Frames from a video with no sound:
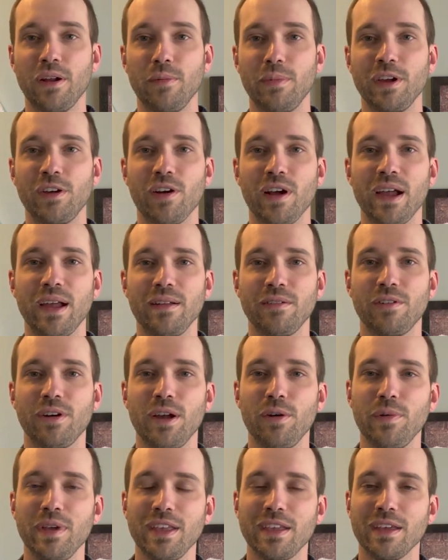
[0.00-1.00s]
It'll be
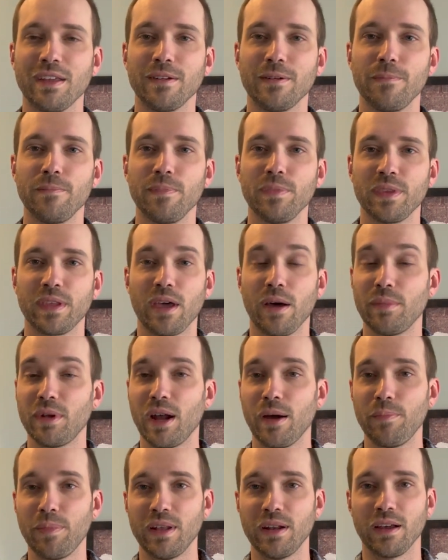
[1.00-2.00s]
great weekend
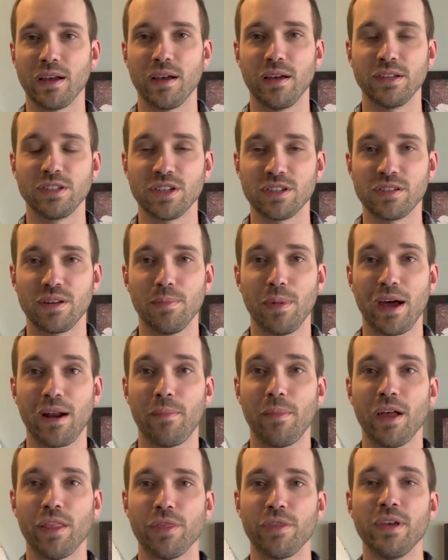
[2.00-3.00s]
coming up in just
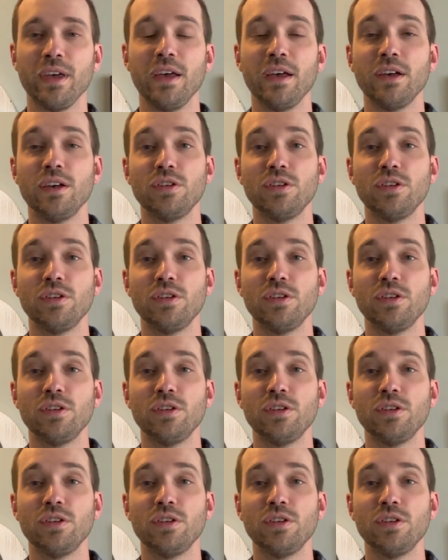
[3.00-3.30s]
about a month.